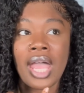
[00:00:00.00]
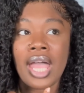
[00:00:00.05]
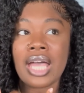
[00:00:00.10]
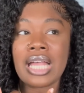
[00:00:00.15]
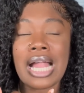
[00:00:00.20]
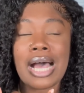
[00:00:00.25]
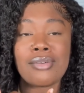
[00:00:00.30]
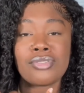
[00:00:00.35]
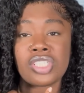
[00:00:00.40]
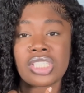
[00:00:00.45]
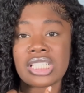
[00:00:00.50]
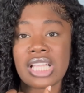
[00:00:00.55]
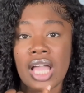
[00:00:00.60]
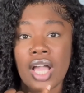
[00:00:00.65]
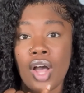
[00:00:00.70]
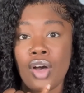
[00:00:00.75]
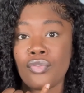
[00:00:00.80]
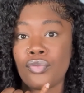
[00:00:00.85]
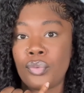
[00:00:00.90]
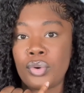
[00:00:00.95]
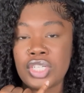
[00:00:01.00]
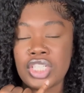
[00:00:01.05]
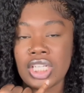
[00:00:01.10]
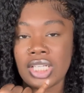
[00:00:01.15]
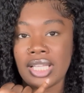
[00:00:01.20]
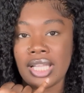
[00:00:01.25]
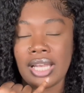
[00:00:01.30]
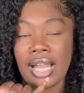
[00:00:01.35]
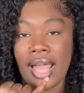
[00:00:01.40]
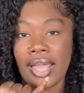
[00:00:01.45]
And I was just like,
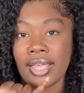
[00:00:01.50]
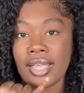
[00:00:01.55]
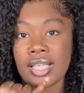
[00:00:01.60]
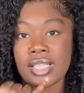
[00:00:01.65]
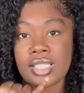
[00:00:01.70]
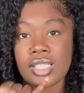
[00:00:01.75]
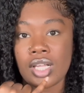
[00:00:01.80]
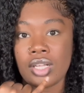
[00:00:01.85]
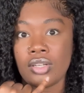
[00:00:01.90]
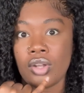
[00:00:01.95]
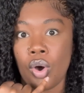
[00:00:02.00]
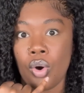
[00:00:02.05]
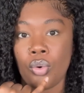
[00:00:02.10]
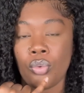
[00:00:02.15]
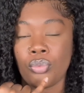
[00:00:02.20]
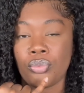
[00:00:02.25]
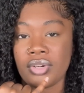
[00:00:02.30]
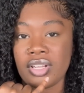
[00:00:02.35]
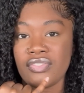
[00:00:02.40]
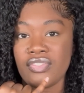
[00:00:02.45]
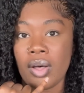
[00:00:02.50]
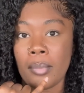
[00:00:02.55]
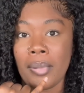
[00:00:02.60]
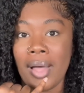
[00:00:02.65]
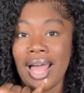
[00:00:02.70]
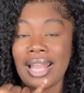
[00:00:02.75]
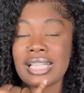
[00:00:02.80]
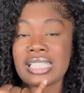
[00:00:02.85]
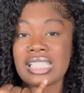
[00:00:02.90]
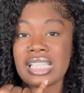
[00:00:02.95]
unfortunately, like, it's a no refund
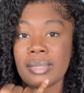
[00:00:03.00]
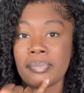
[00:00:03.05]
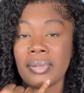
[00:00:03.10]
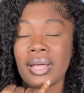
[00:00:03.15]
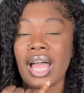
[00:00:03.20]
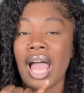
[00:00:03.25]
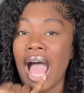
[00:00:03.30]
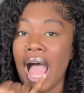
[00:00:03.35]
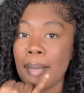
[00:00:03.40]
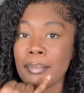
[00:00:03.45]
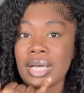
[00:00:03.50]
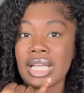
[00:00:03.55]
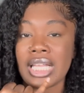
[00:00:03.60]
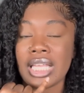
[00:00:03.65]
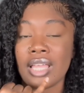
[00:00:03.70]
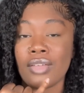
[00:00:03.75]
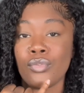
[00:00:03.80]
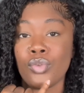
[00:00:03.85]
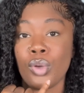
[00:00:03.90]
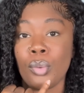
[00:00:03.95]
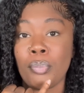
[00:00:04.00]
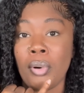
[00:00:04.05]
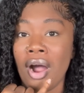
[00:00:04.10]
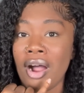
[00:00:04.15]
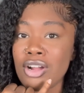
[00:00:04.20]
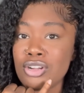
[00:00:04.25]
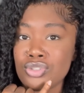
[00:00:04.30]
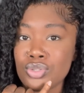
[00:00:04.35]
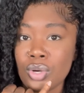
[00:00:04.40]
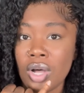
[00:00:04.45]
policy, but I'm going to give you
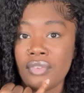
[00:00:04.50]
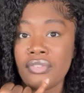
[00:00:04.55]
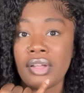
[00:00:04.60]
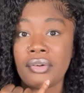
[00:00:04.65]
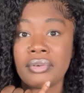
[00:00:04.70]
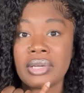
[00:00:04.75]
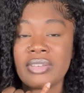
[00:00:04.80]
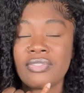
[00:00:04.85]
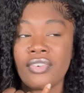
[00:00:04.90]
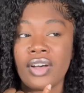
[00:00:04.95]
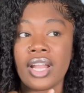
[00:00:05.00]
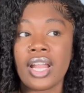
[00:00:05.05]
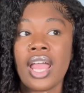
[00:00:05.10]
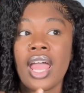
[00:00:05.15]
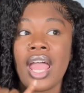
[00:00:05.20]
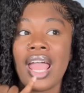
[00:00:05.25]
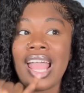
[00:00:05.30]
partial of your refund.